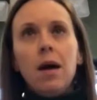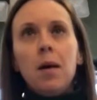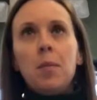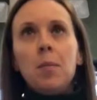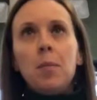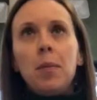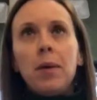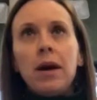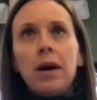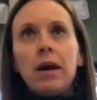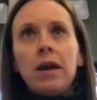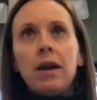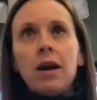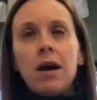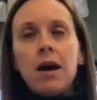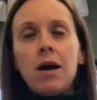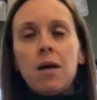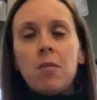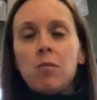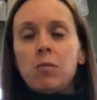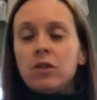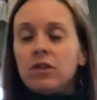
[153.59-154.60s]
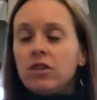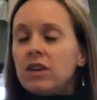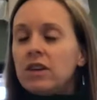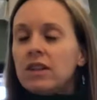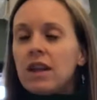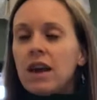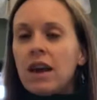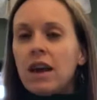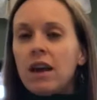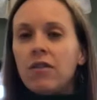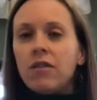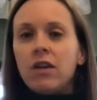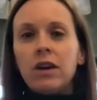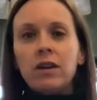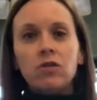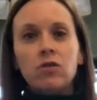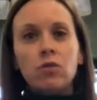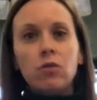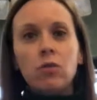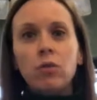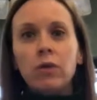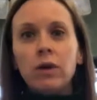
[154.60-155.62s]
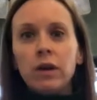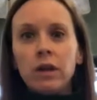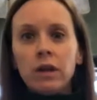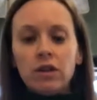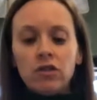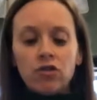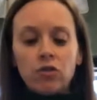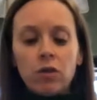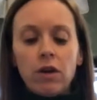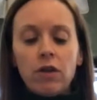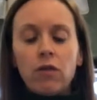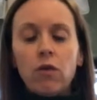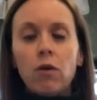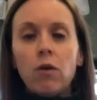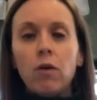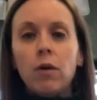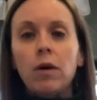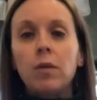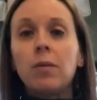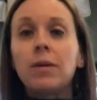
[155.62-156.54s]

but once you get the hang of it, it's really straightforward.